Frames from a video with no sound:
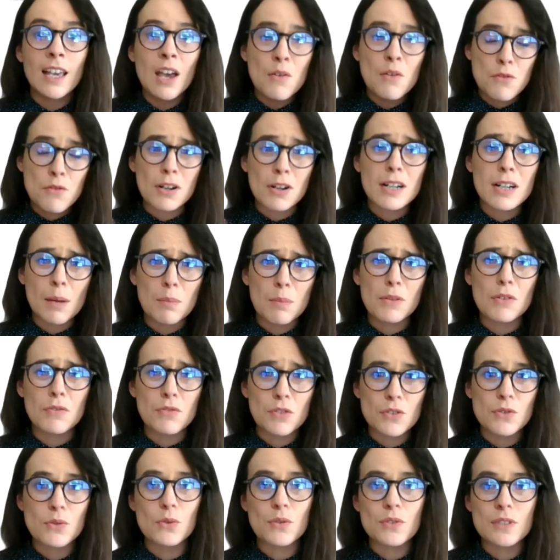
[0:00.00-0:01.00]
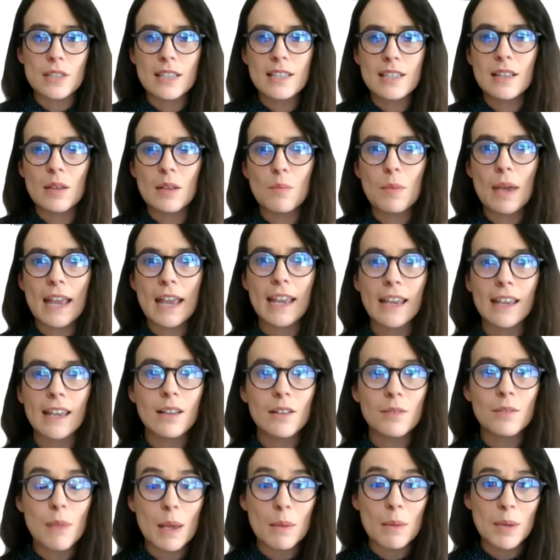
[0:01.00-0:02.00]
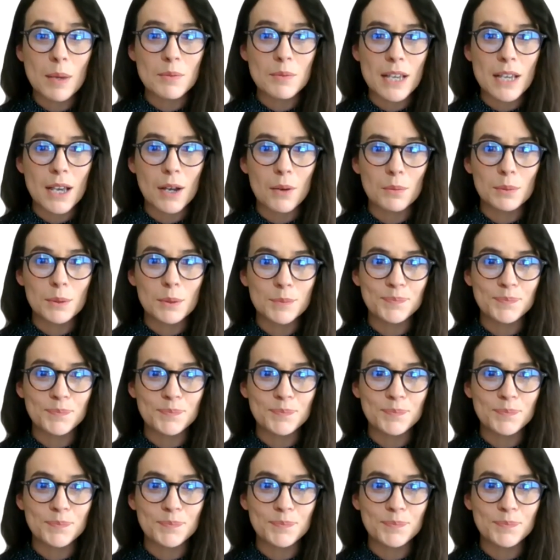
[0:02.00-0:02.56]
for a couple of resources that may be able to help.